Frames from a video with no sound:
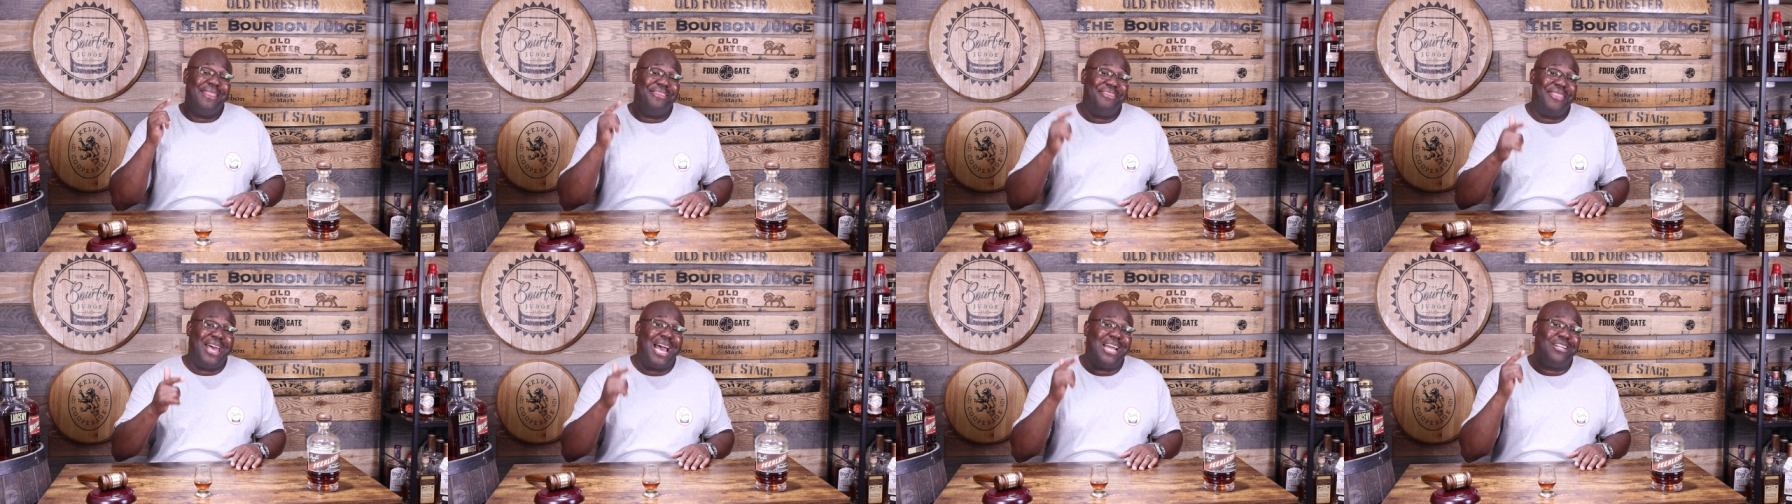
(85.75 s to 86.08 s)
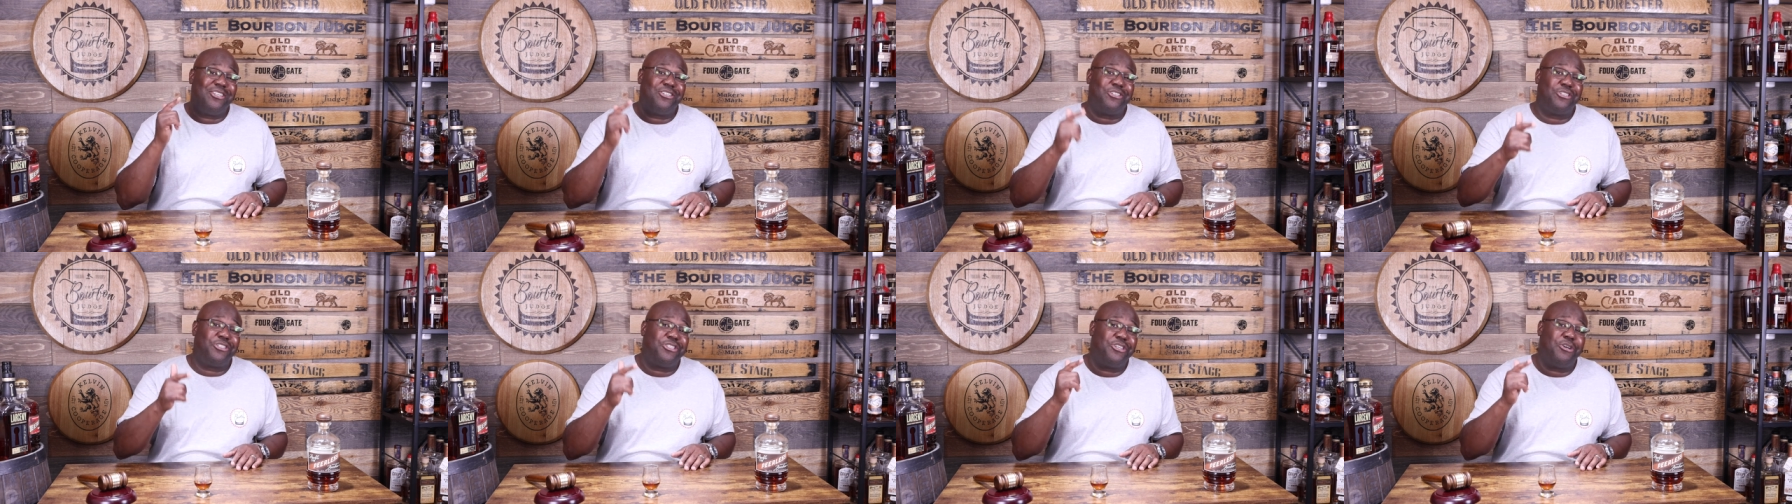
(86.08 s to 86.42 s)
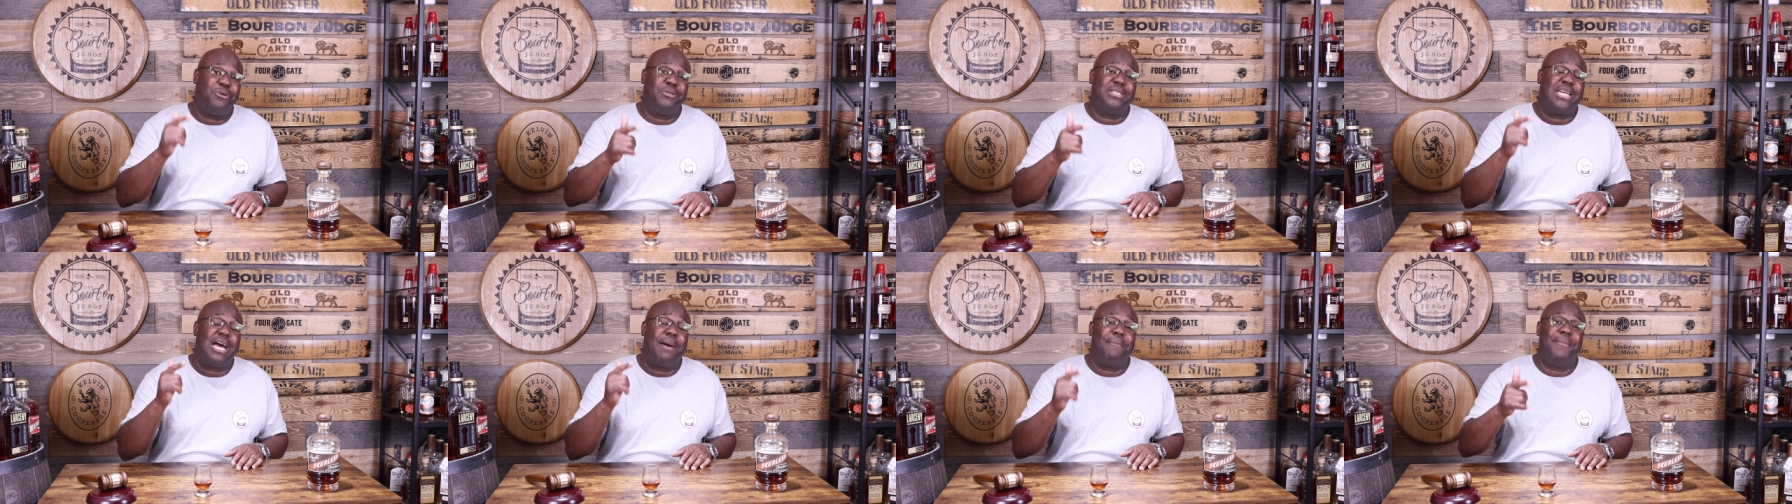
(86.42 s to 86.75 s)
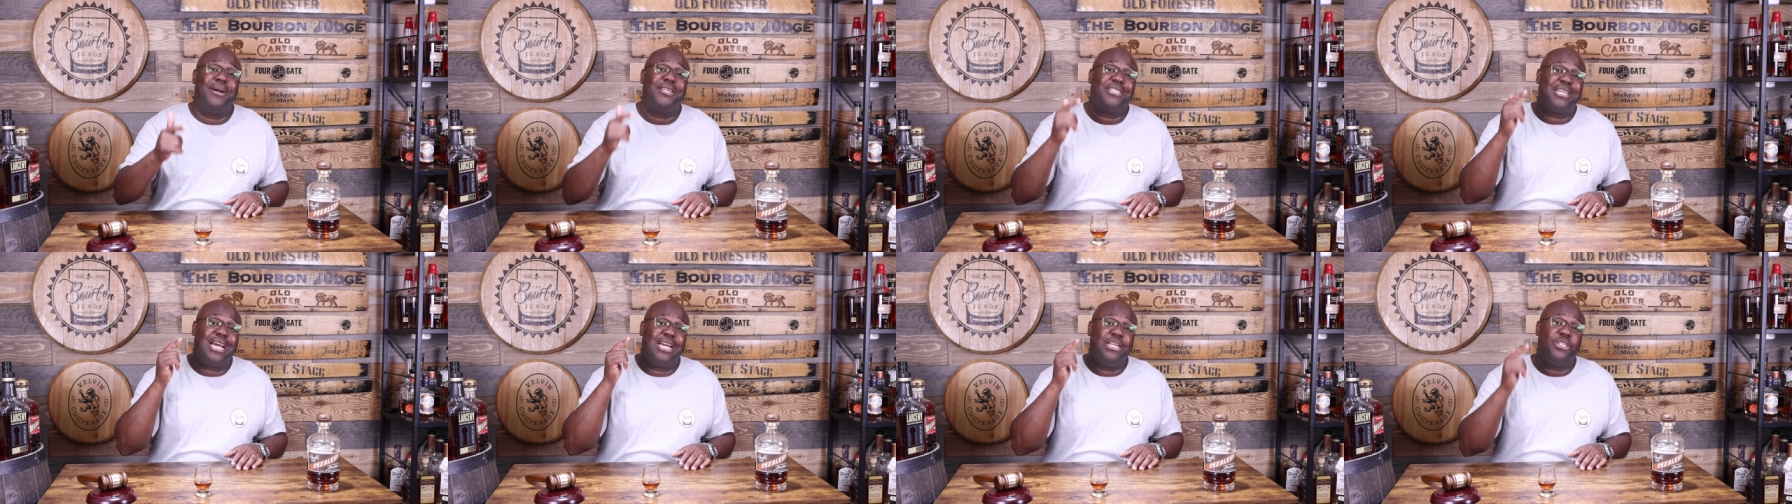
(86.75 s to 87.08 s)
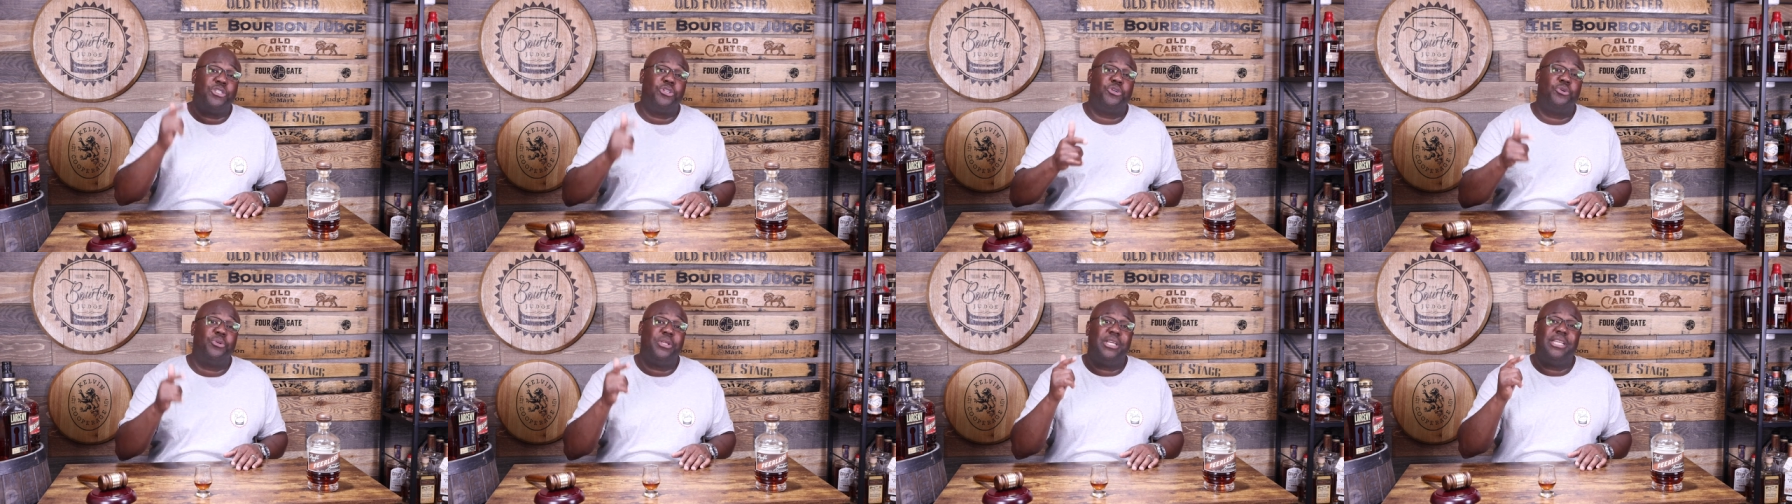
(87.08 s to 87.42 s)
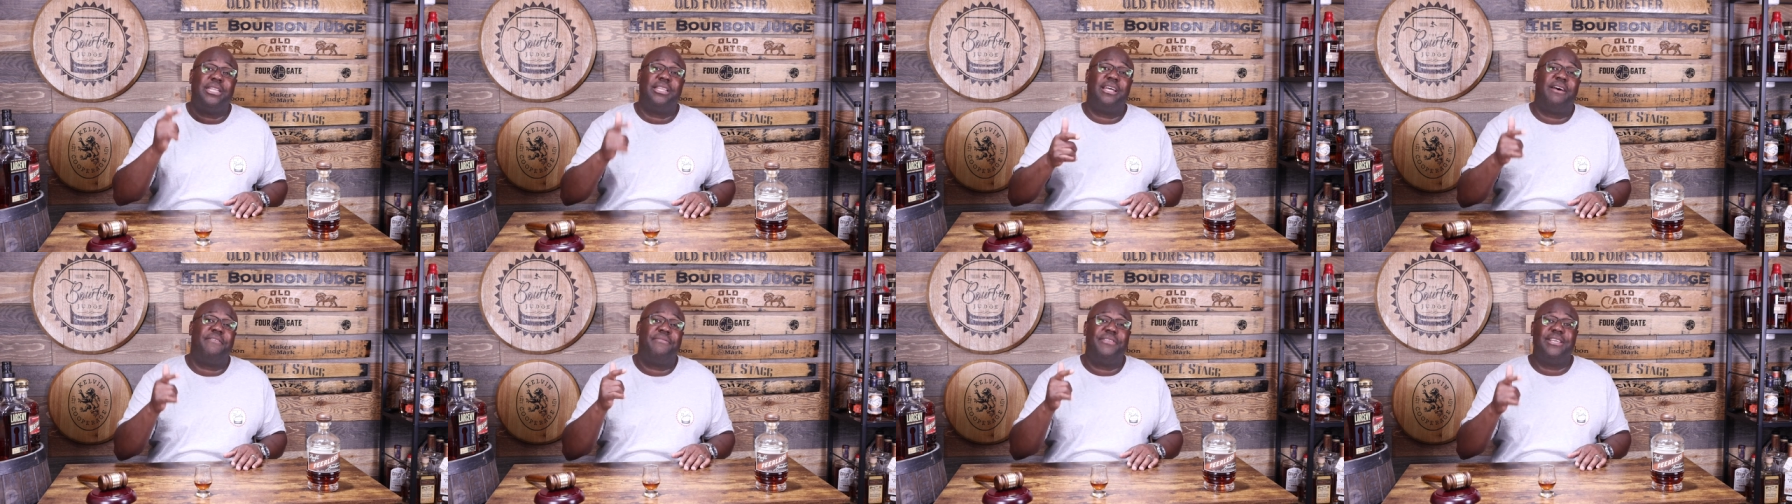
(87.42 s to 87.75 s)
that just shows how much I truly
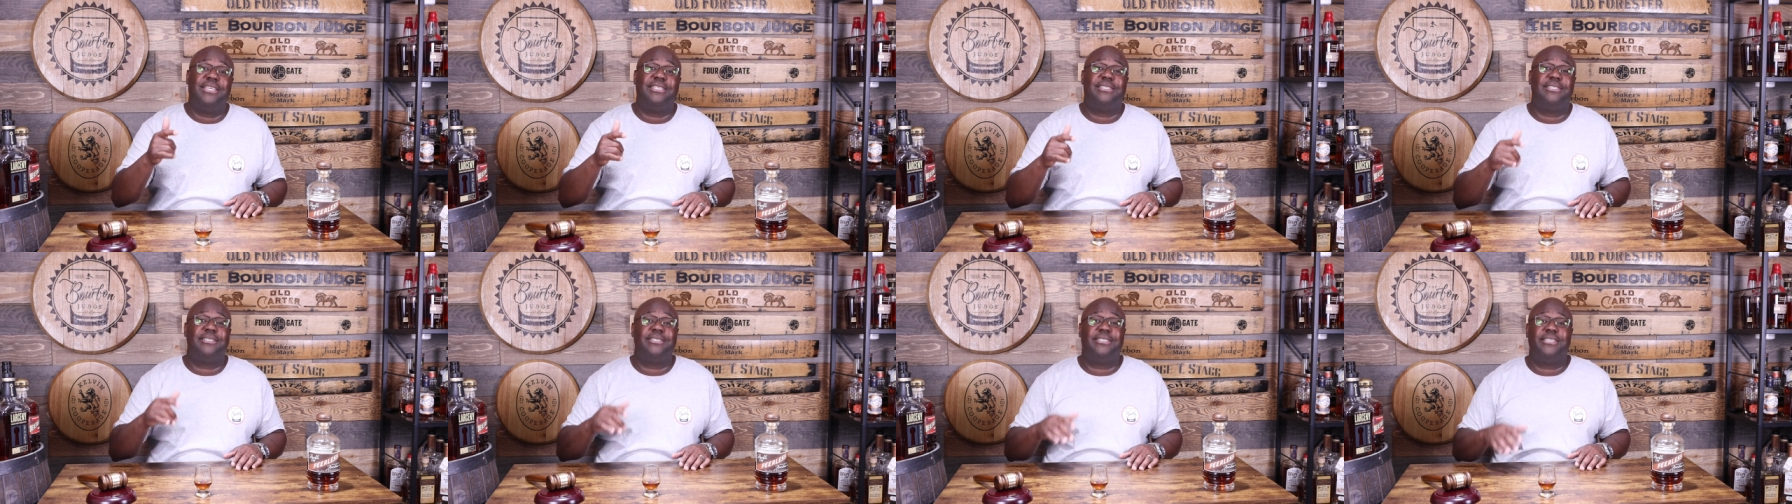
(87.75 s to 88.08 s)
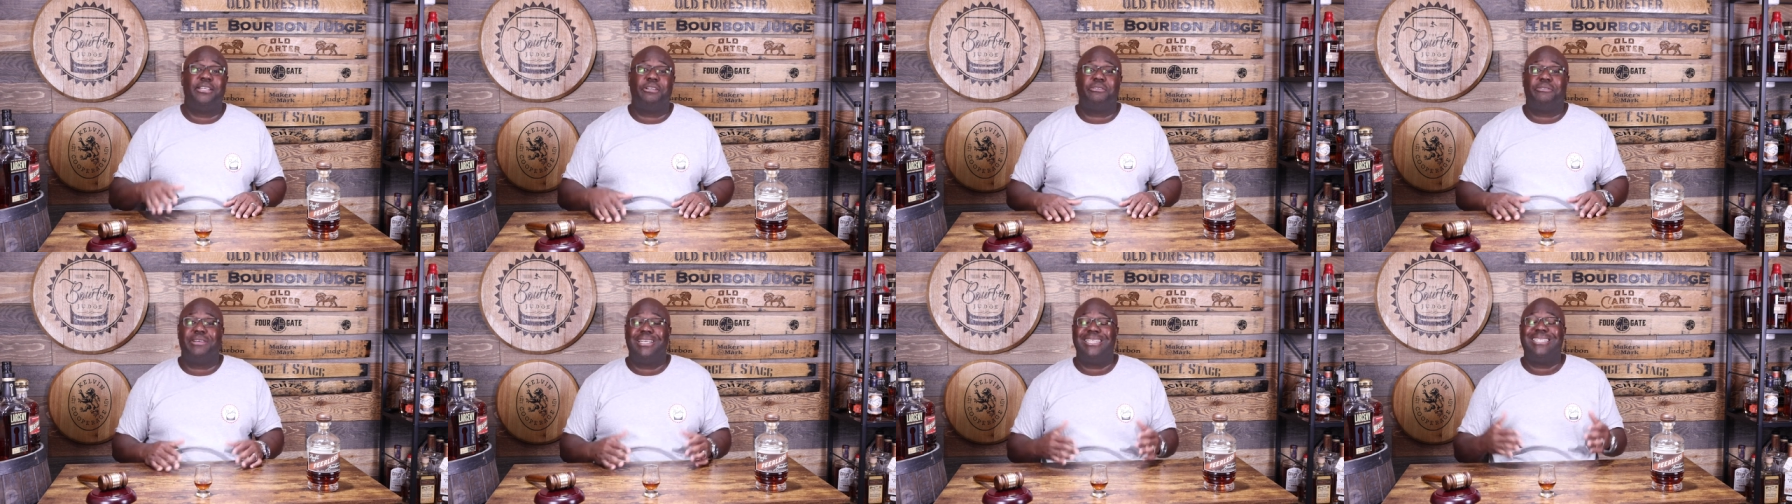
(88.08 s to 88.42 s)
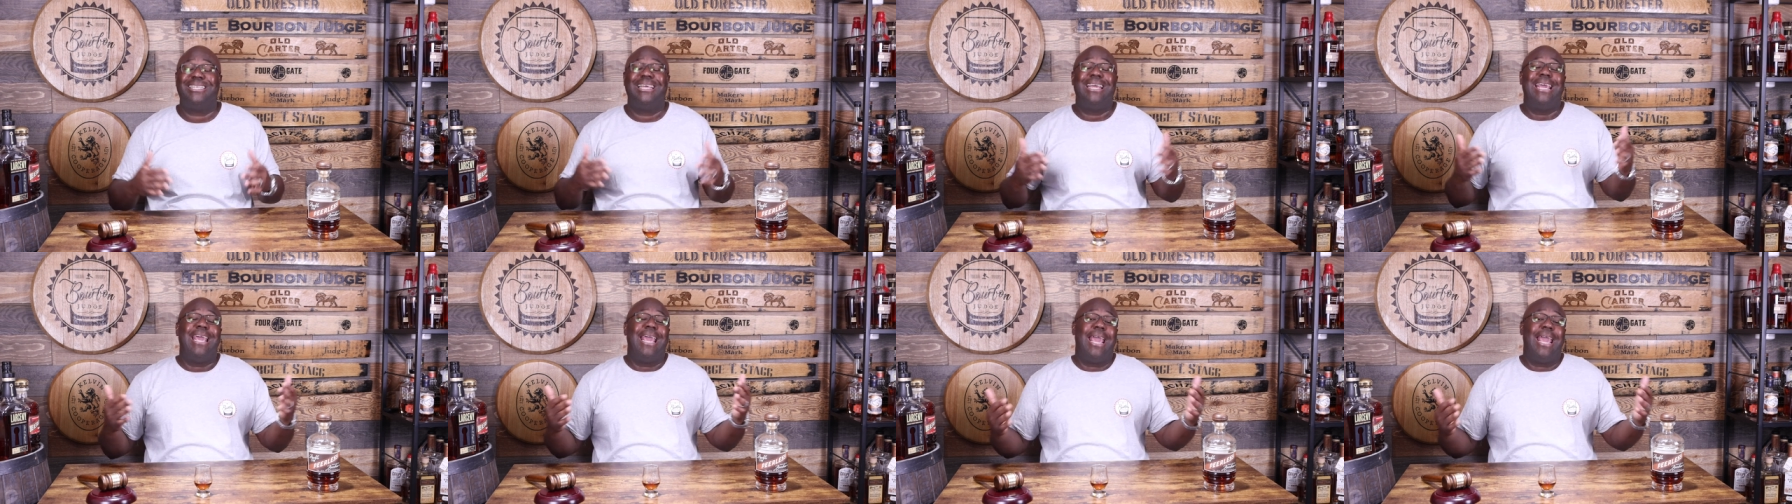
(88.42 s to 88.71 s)
love these distilleries